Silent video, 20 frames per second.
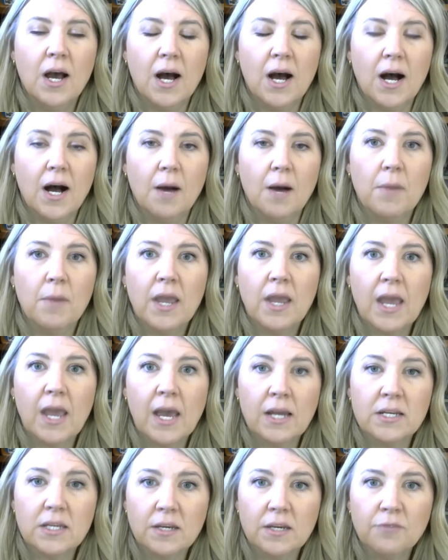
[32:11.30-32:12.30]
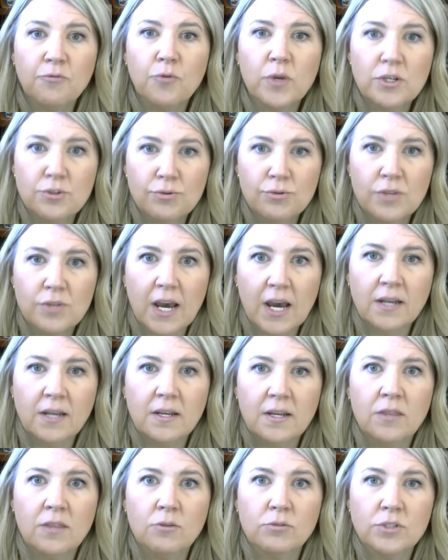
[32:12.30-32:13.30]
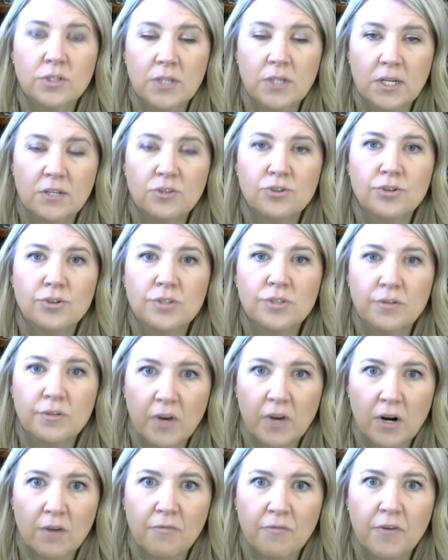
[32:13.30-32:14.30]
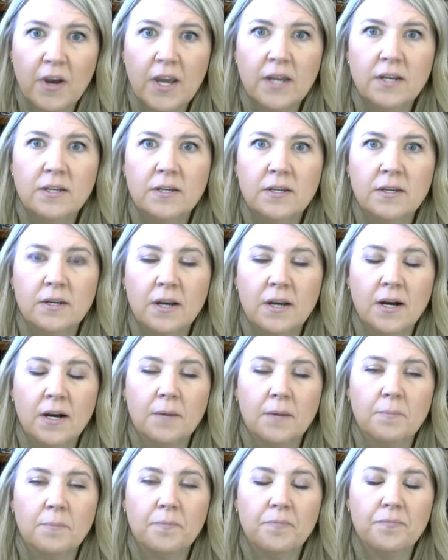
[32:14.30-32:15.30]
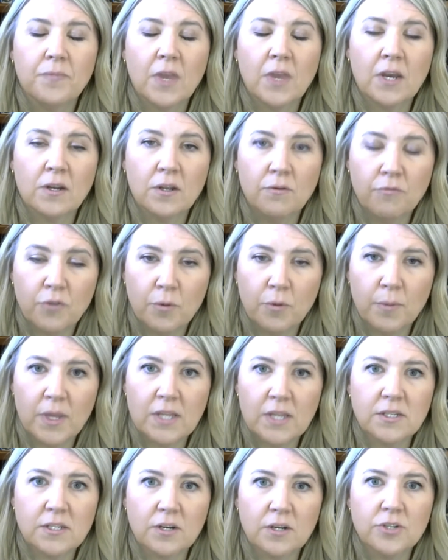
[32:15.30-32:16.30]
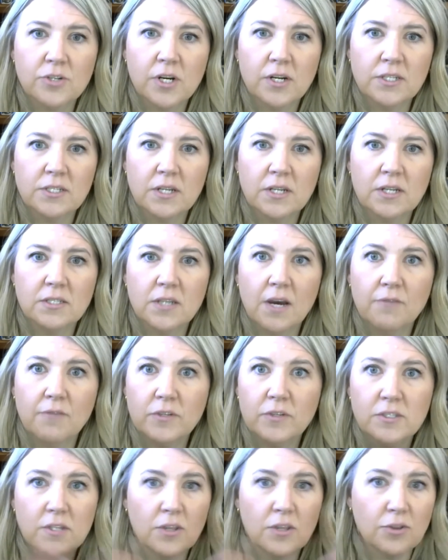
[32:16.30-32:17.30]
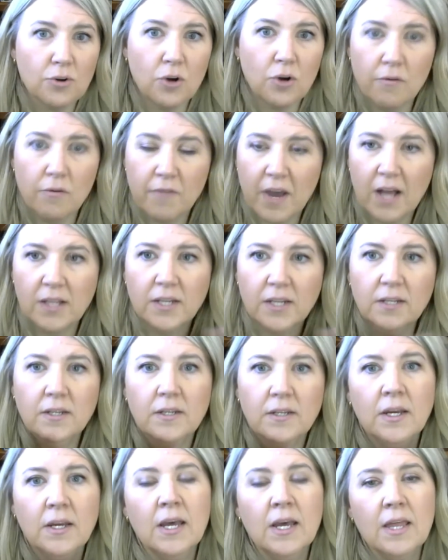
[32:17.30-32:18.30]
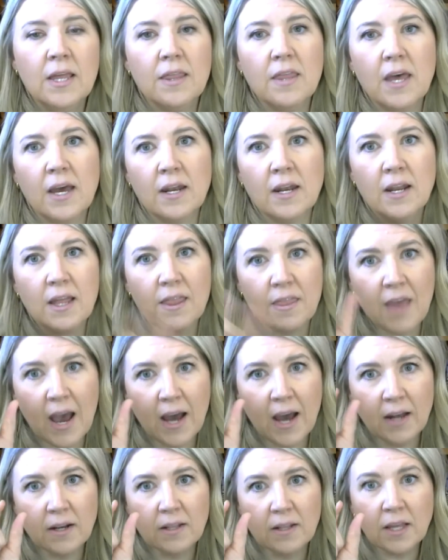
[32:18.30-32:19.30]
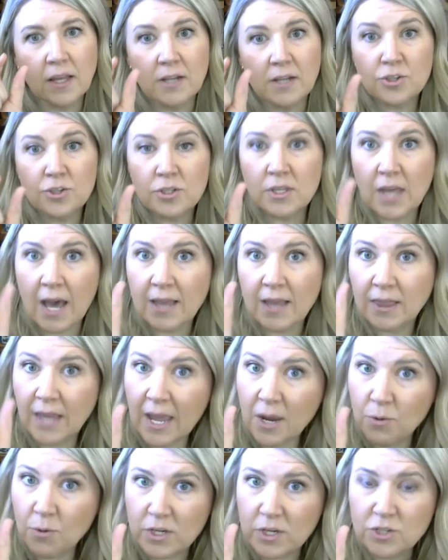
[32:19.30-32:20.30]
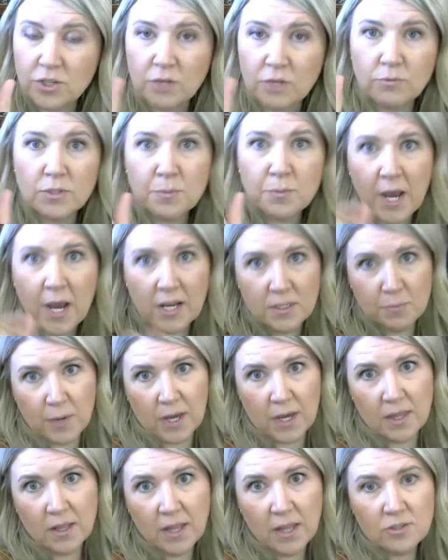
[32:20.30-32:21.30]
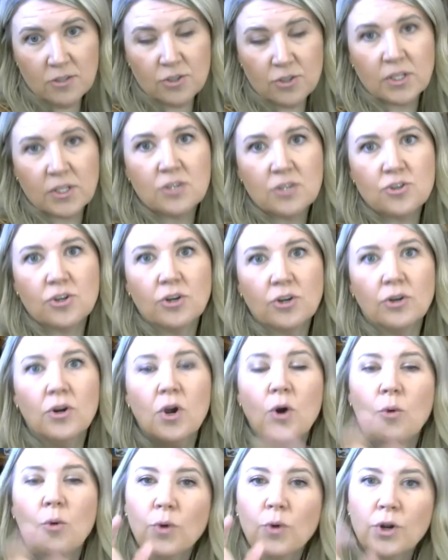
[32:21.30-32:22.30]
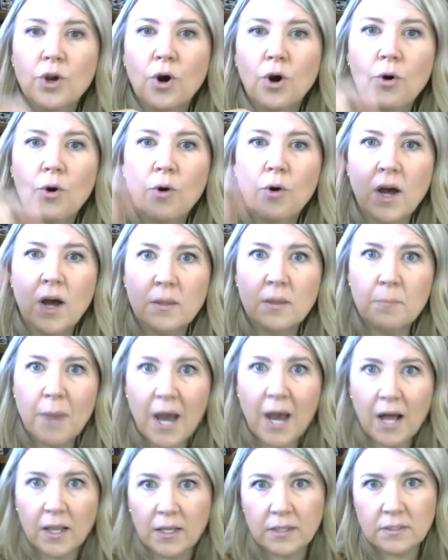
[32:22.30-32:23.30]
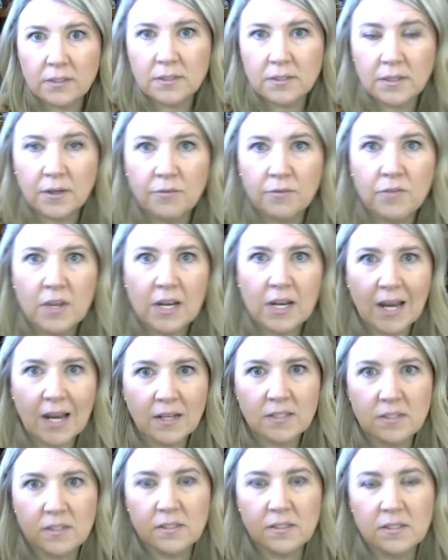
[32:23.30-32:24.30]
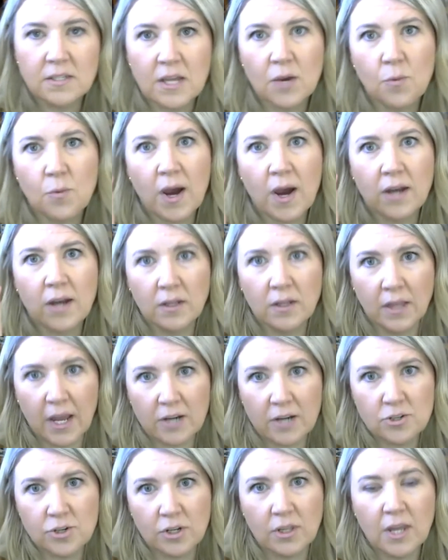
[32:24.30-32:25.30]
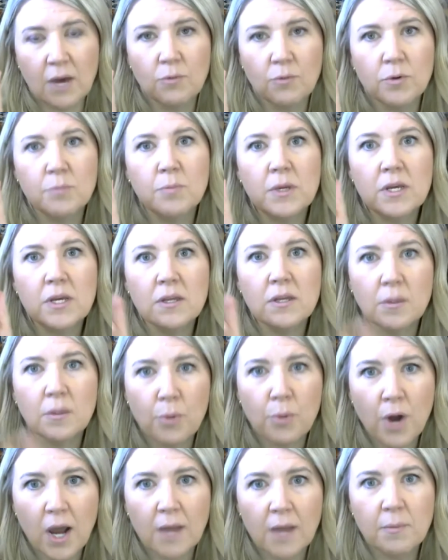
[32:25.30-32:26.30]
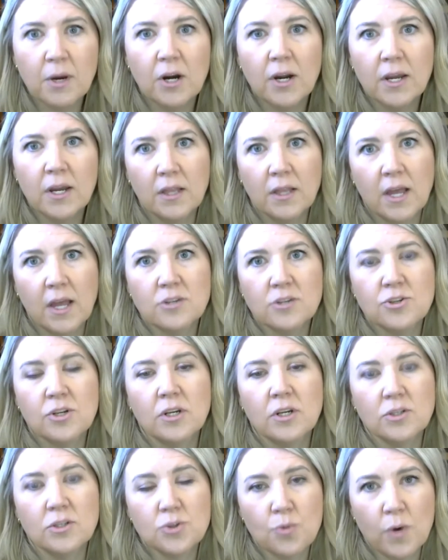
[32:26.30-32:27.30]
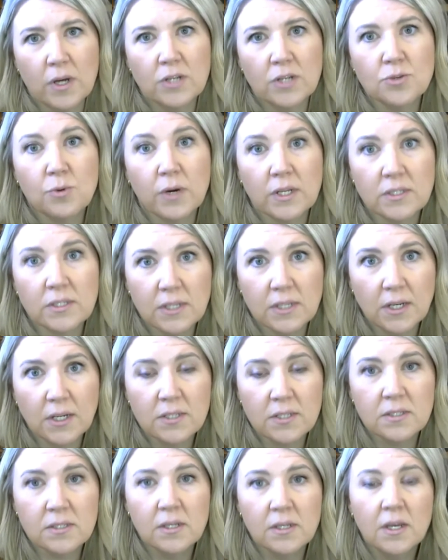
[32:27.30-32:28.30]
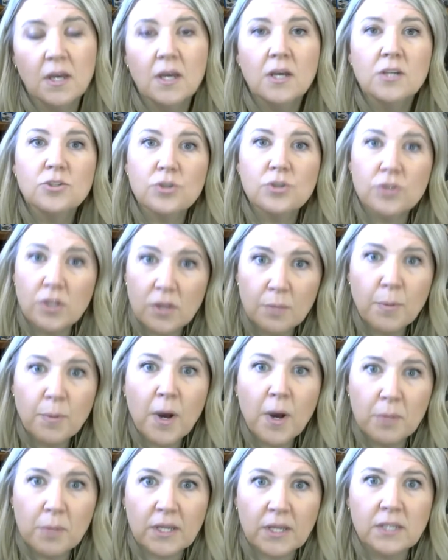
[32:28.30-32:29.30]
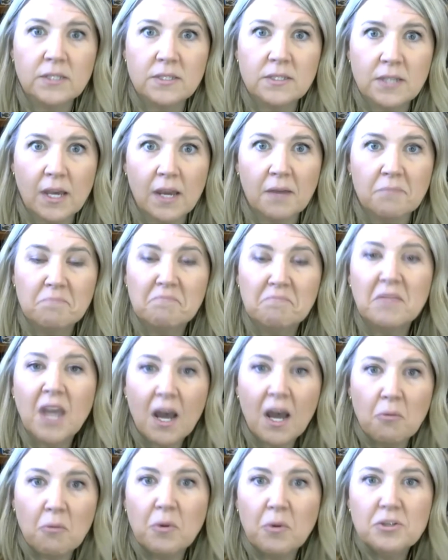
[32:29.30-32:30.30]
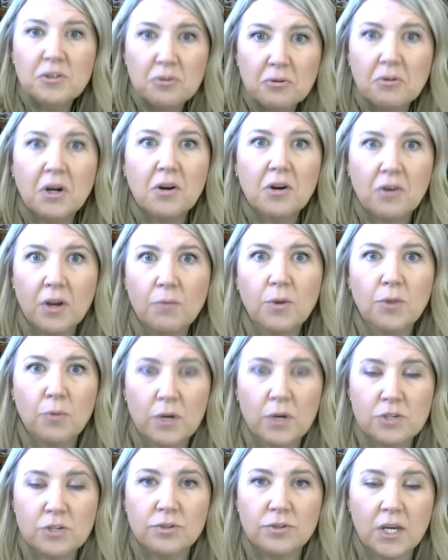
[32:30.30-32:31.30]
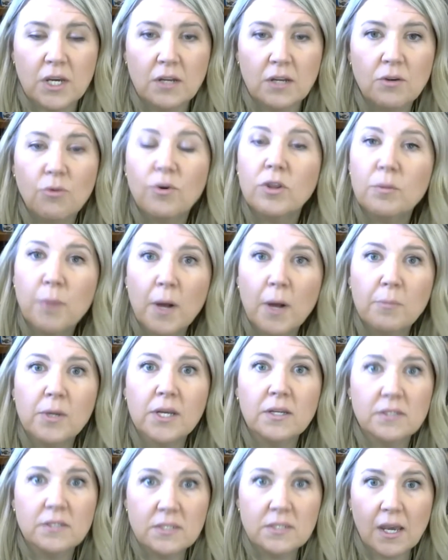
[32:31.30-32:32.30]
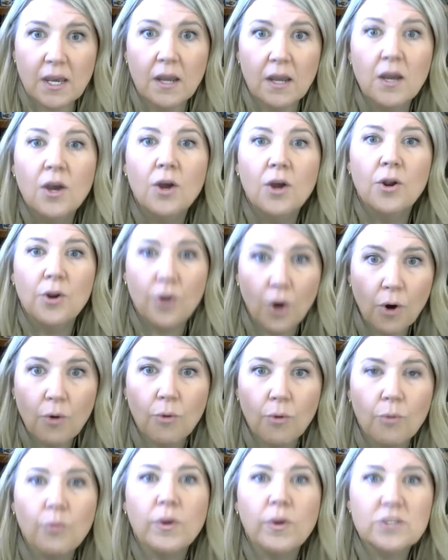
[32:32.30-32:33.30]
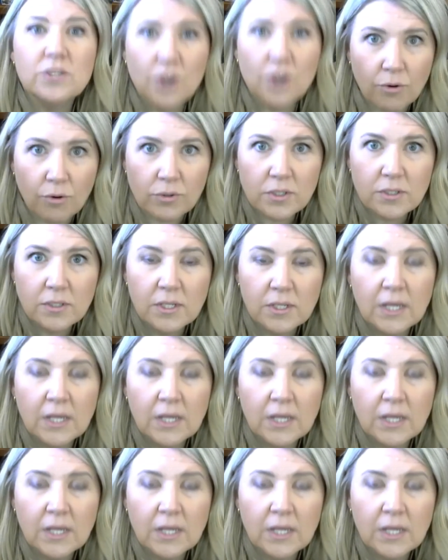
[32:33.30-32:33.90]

And if we do that, and those signatures are verified and confirmed by the Secretary of State's office that they're all valid, then that language that was passed by the legislature would go on the ballot of the next statewide election. That would be the primary election in 2026, so that the public can say, yeah, we do agree with what you did, or the public can say, no, we don't.